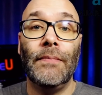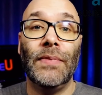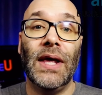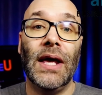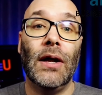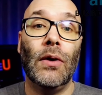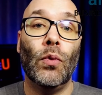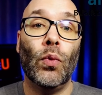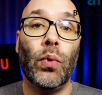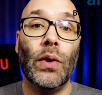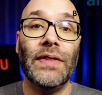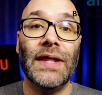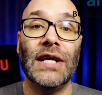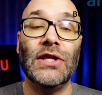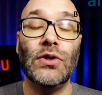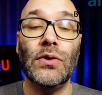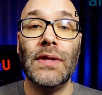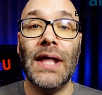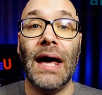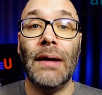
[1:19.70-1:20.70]
And when they
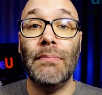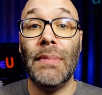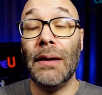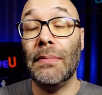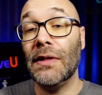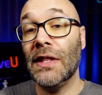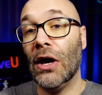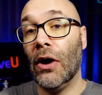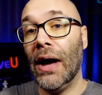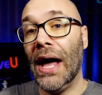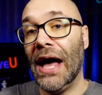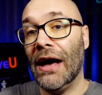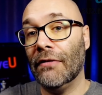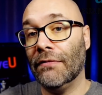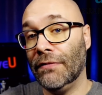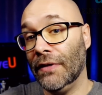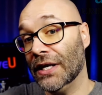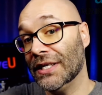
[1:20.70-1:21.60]
do that, maybe they'll have